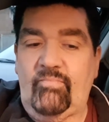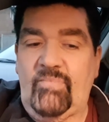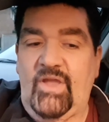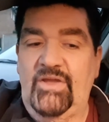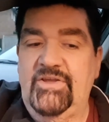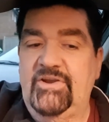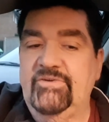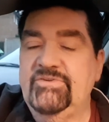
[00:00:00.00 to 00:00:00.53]

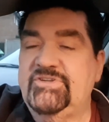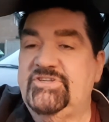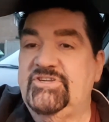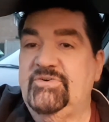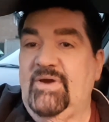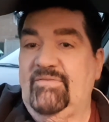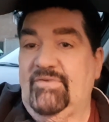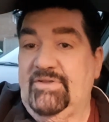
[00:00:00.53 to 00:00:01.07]
you know,
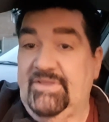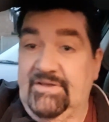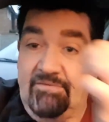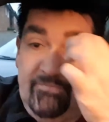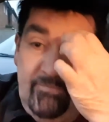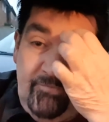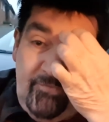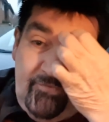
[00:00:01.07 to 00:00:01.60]
do everything
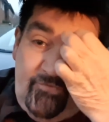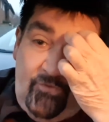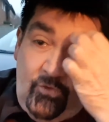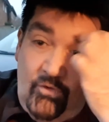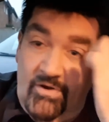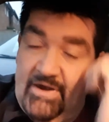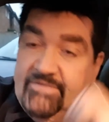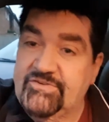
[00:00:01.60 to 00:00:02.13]

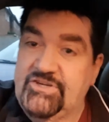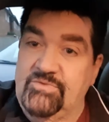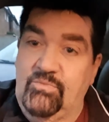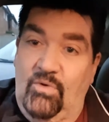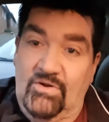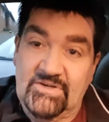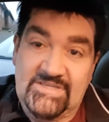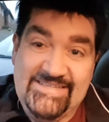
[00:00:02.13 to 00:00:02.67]
for her if she
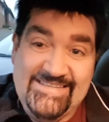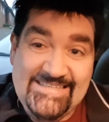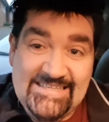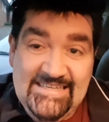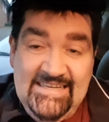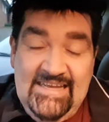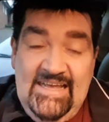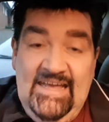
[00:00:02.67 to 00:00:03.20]
wanted,
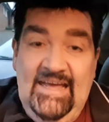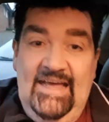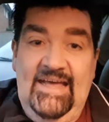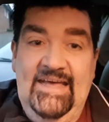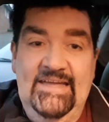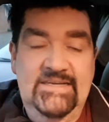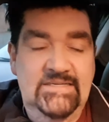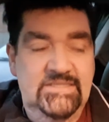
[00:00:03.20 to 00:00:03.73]

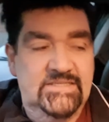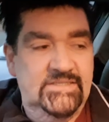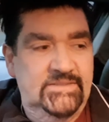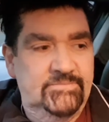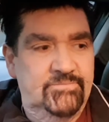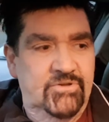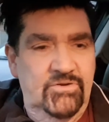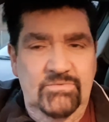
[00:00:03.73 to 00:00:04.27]
and
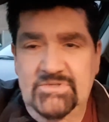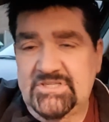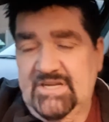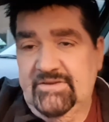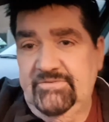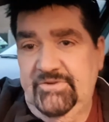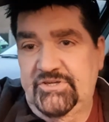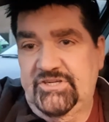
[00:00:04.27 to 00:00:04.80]
but
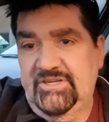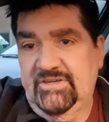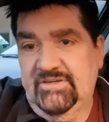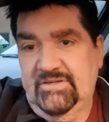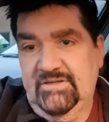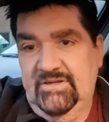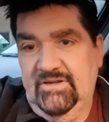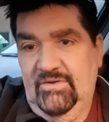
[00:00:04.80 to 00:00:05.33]
also she
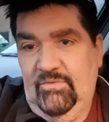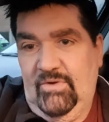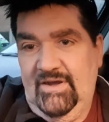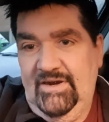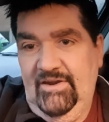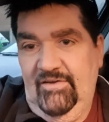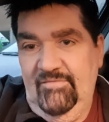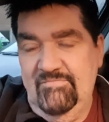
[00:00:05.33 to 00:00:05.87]
earned
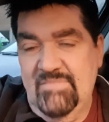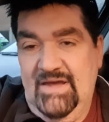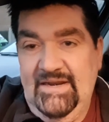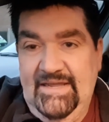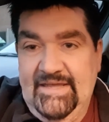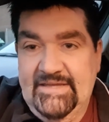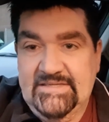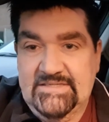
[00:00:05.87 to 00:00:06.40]
quite a lot of
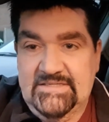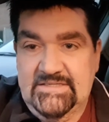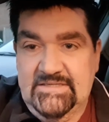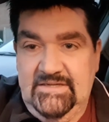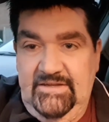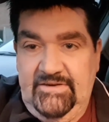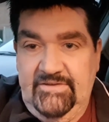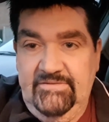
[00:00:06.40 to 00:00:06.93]
money as,
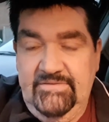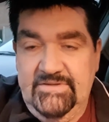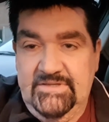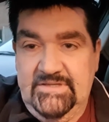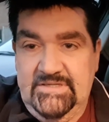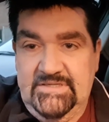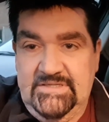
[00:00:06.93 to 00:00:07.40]
you know,